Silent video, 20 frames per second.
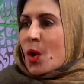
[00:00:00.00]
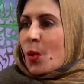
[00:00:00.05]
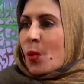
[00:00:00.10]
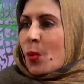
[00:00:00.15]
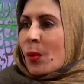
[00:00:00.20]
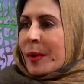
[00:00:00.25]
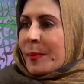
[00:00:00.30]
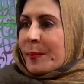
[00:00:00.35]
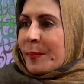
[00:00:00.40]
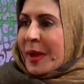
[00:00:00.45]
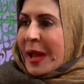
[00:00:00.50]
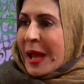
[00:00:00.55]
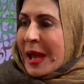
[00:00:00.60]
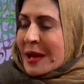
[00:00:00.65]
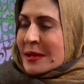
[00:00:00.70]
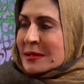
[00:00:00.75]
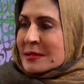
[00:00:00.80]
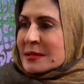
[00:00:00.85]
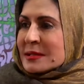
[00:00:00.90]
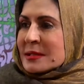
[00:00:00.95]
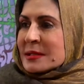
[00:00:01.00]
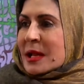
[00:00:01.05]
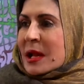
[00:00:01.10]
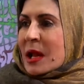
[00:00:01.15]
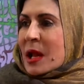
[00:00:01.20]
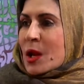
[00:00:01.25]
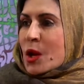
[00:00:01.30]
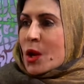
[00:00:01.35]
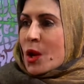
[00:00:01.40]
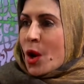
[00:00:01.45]
where parents
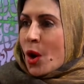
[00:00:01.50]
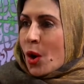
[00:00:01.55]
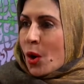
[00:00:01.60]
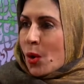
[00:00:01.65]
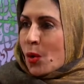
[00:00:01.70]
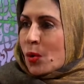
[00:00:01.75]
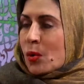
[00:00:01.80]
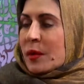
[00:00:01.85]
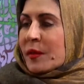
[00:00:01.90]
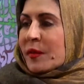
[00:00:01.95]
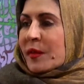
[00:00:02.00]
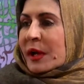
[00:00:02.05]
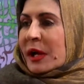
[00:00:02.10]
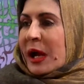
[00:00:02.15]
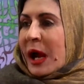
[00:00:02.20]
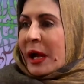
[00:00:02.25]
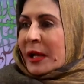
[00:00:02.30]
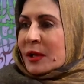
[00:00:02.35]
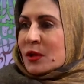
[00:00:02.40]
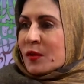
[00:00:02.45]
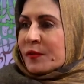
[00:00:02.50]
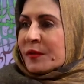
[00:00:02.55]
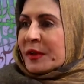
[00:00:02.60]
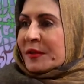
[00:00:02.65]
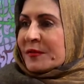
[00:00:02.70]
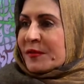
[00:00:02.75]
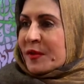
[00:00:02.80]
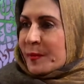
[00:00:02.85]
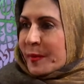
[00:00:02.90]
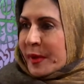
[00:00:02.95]
know the kind of
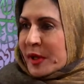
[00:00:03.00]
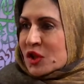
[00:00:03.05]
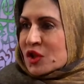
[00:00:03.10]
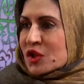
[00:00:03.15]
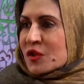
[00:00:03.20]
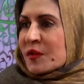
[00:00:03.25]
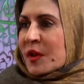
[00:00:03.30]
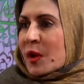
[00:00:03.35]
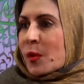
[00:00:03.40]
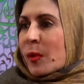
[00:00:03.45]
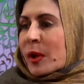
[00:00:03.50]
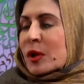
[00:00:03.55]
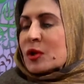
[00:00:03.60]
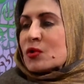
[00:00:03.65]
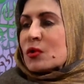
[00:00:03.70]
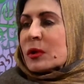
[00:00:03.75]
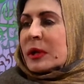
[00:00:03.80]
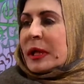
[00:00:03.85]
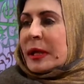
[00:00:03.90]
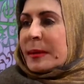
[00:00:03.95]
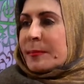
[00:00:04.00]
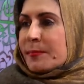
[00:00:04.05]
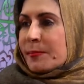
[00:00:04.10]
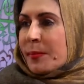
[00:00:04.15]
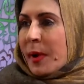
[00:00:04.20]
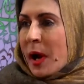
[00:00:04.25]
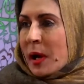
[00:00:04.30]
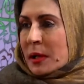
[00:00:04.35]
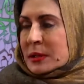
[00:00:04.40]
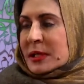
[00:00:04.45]
information they want to
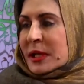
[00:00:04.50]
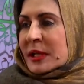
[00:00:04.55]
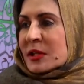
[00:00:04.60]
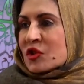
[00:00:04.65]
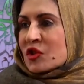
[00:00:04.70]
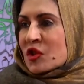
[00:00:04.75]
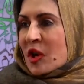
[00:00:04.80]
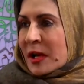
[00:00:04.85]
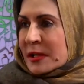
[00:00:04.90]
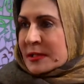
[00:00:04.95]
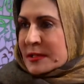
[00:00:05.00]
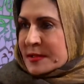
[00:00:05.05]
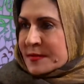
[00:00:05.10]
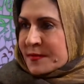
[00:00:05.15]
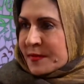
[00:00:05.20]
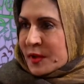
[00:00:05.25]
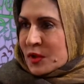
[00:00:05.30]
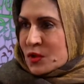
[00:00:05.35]
impart and transfer